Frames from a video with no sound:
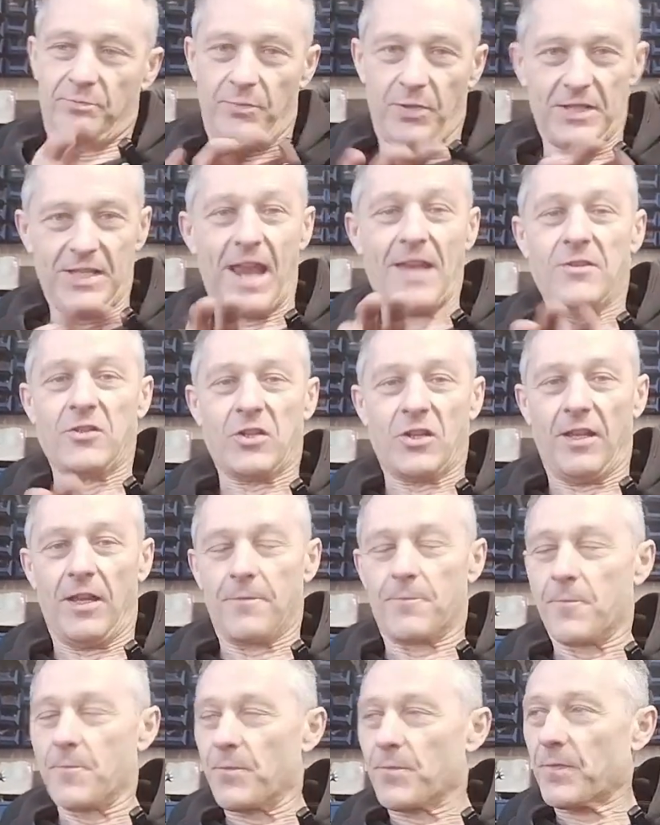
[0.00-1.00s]

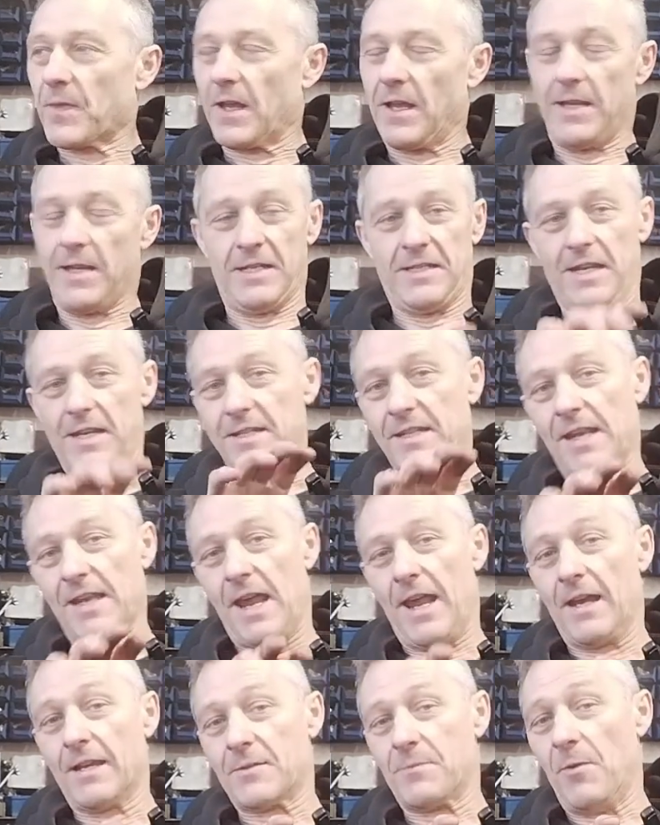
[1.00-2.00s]
potentially. And it's
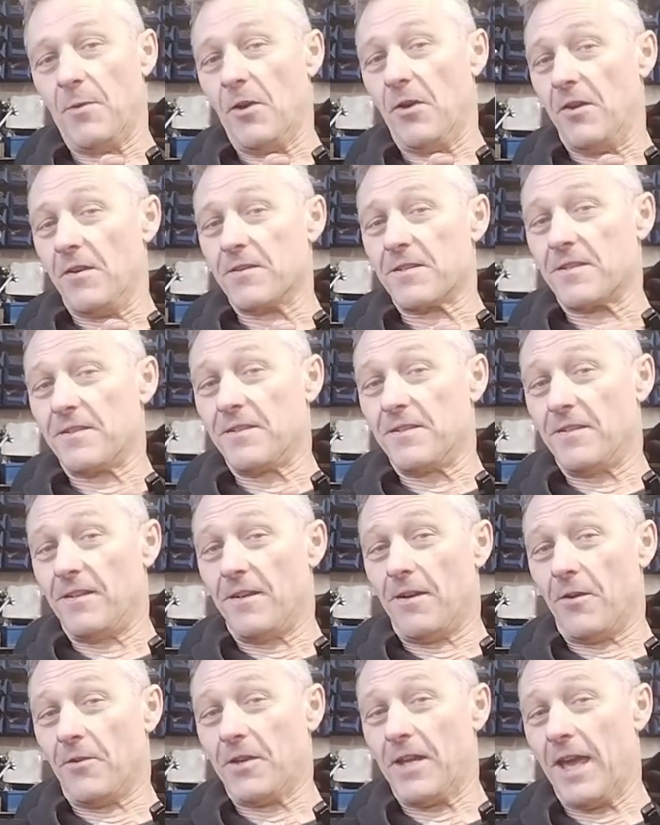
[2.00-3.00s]
internet experts,
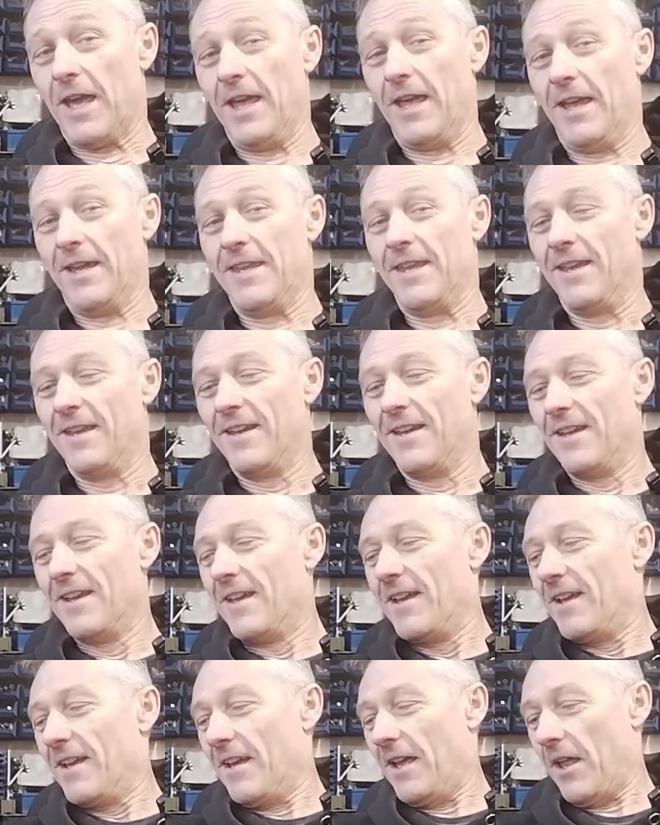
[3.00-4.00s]
okay?
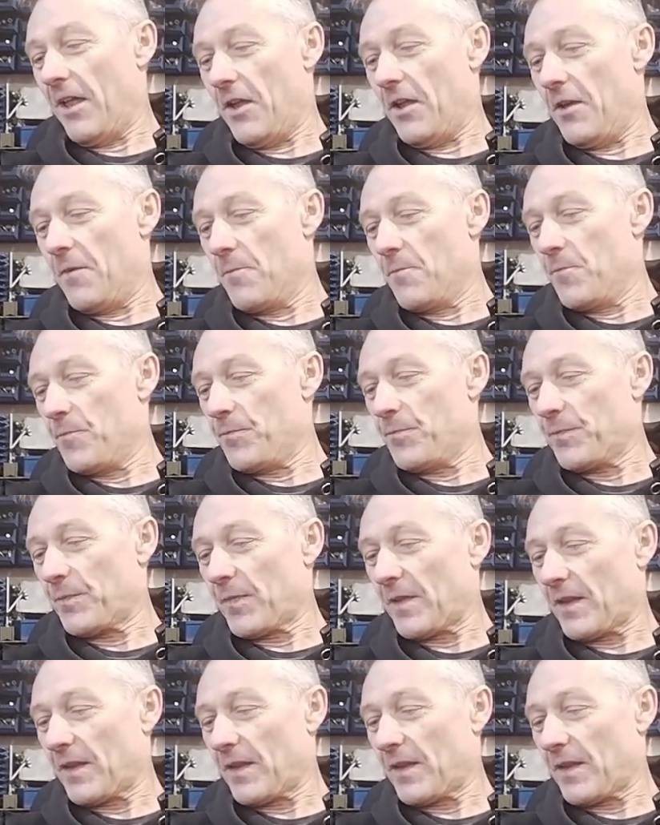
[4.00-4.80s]
I've